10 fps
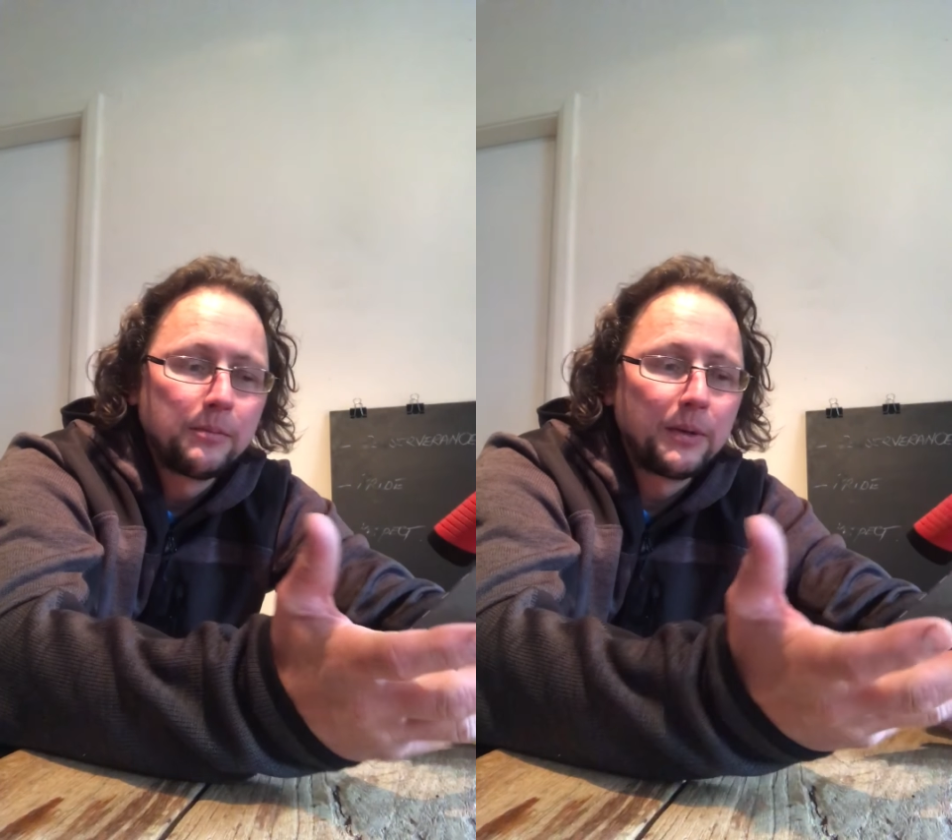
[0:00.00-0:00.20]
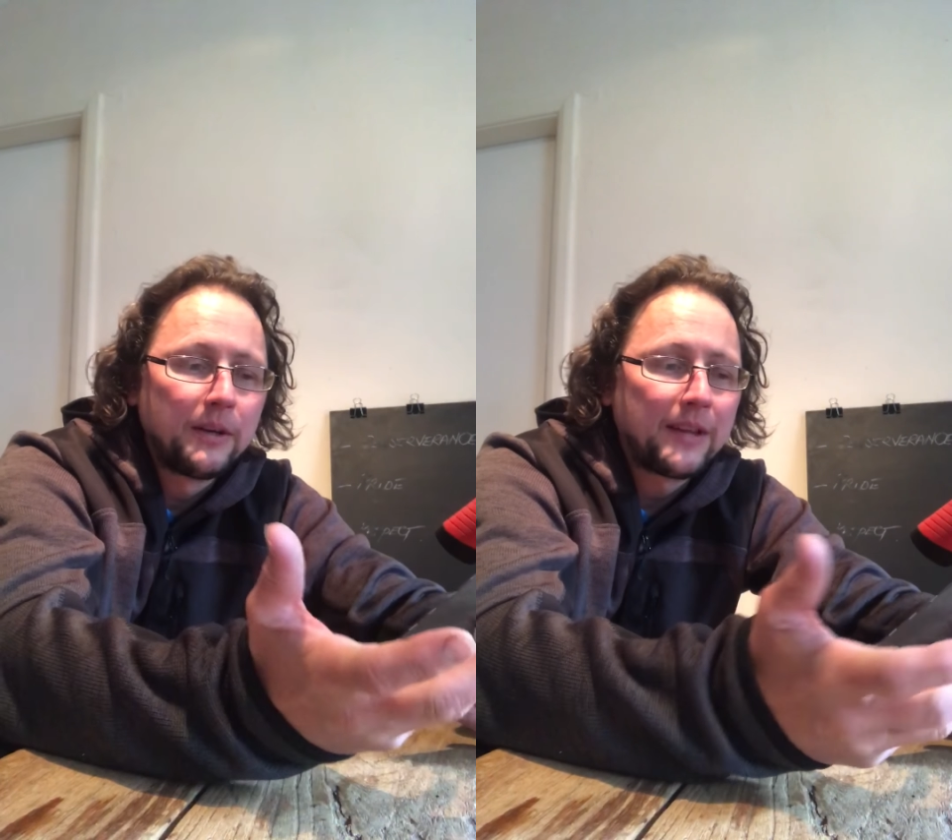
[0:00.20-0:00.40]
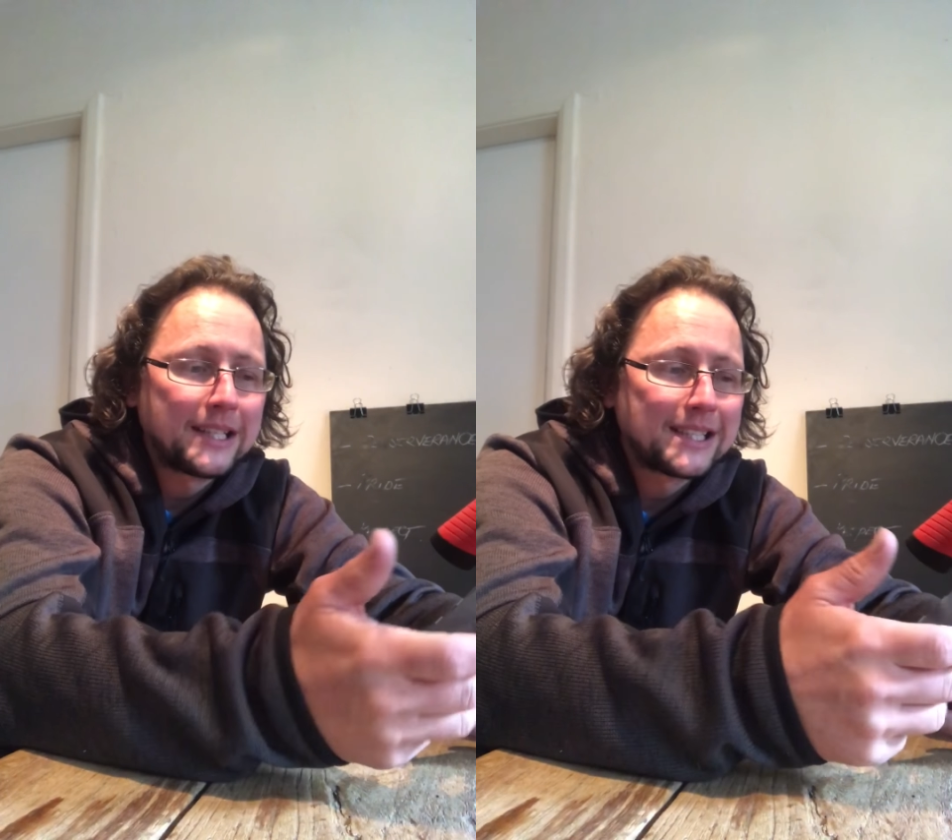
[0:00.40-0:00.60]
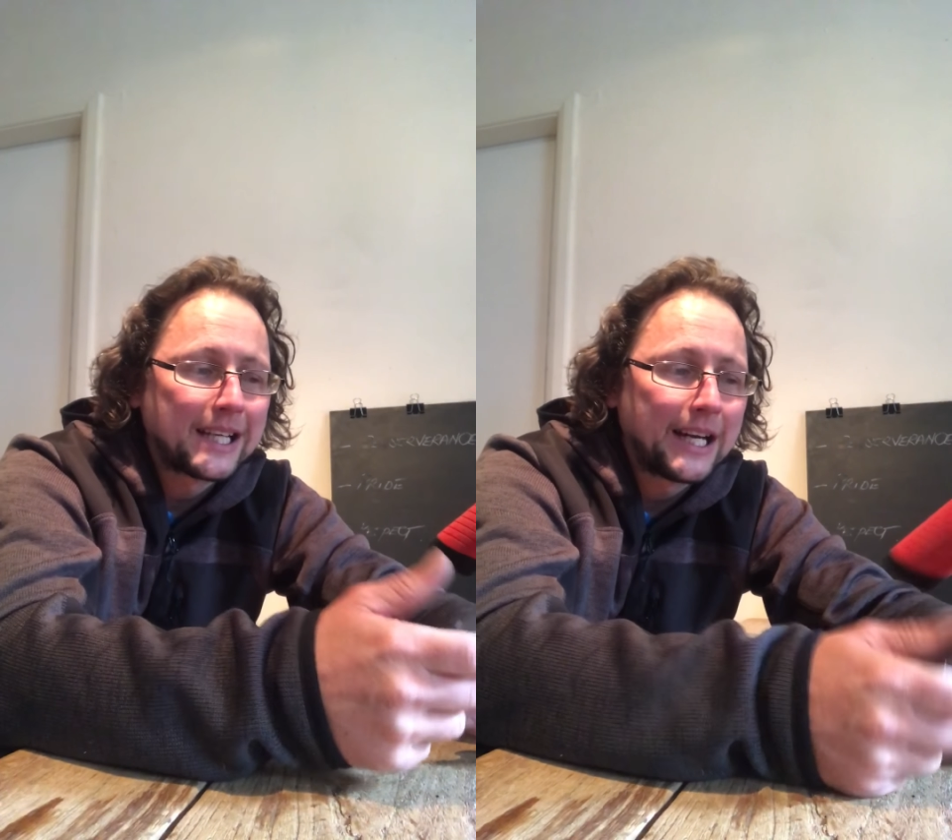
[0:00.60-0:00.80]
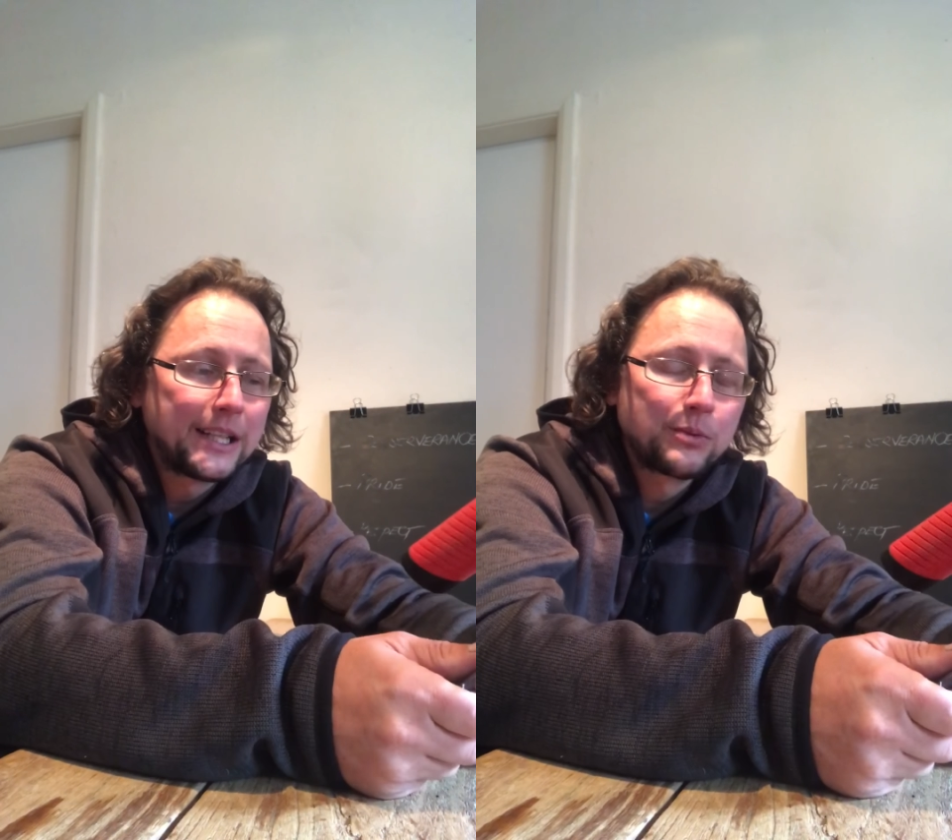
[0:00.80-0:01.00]
But if that's the
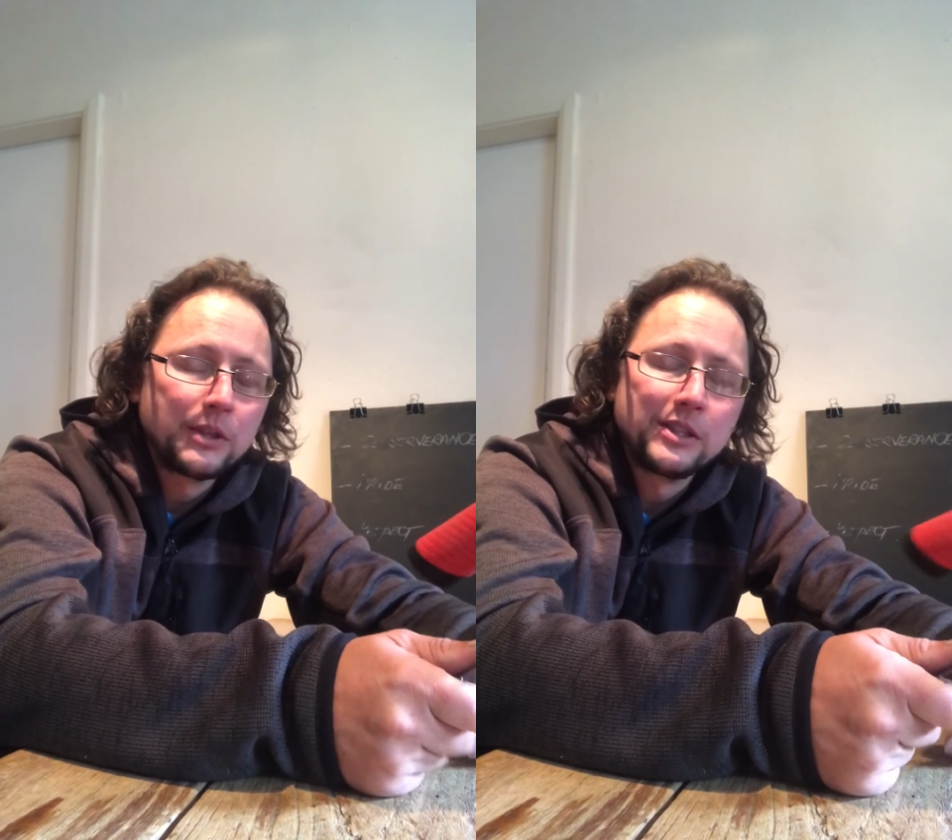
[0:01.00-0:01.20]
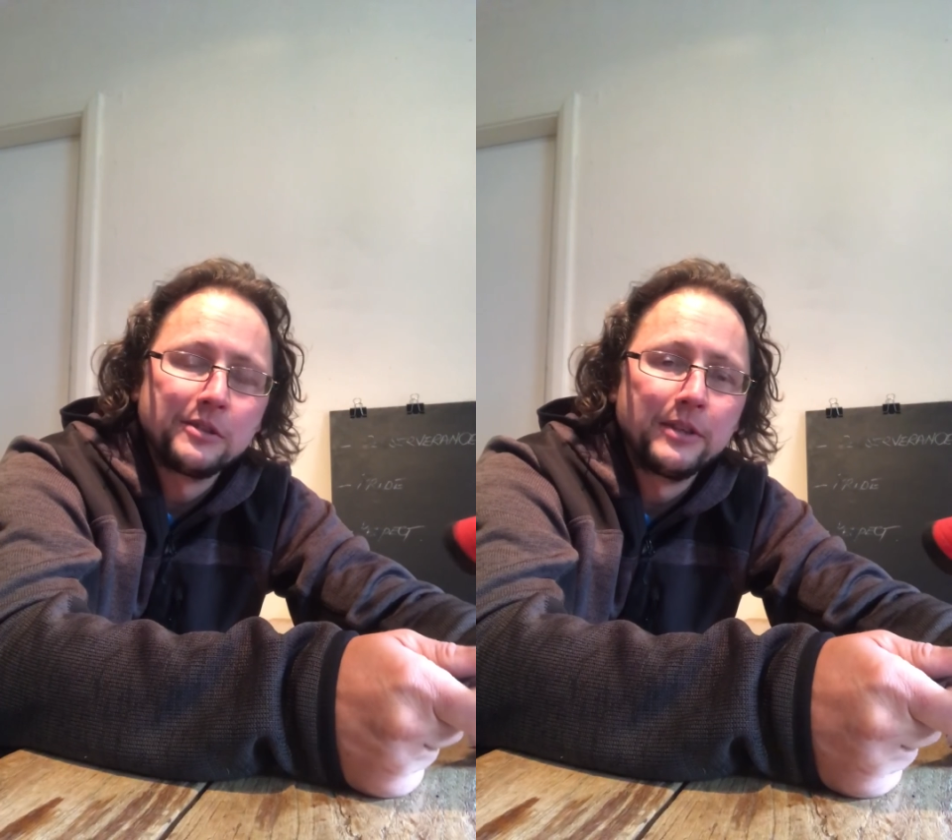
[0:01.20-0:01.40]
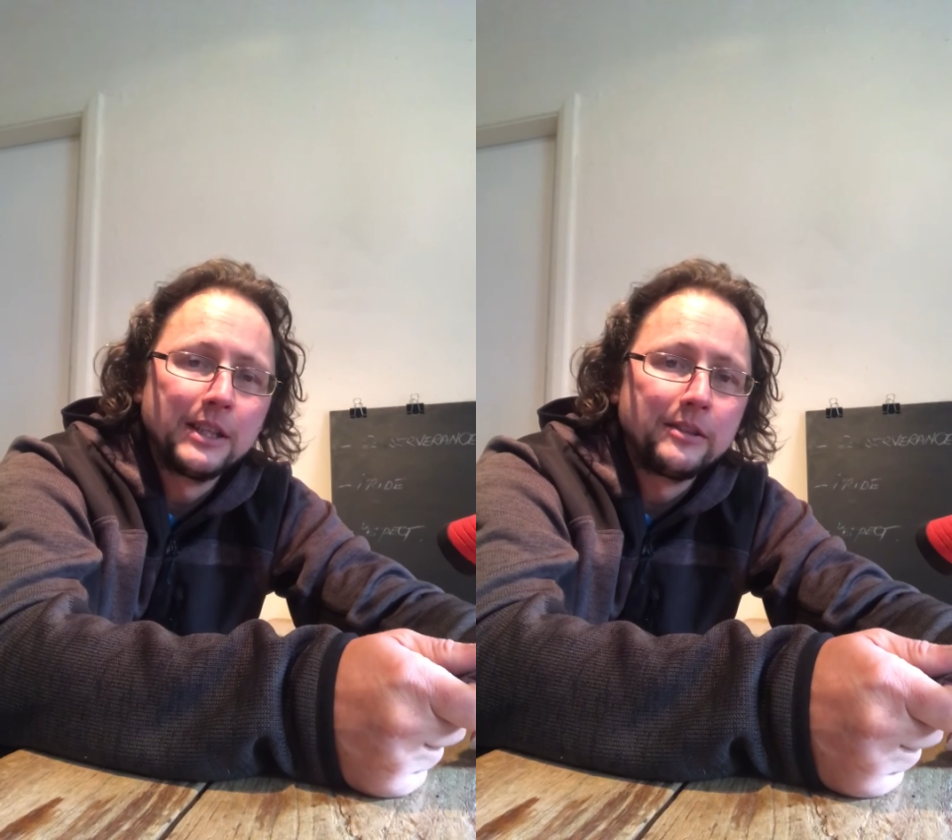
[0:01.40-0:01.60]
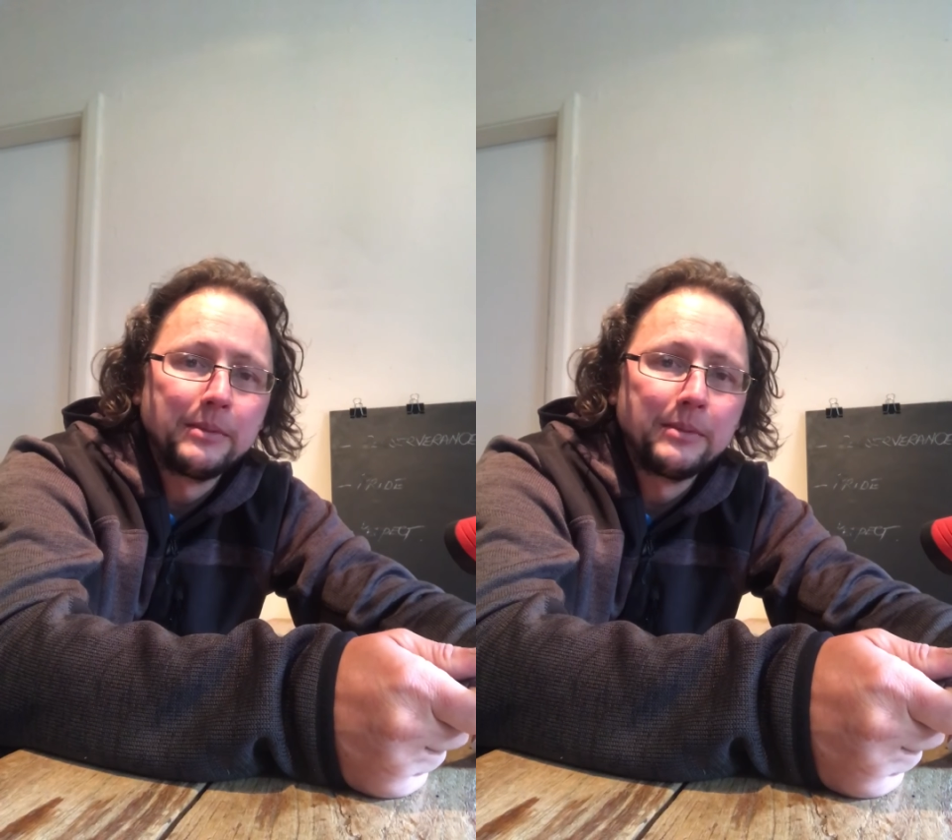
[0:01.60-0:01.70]
case, what you should really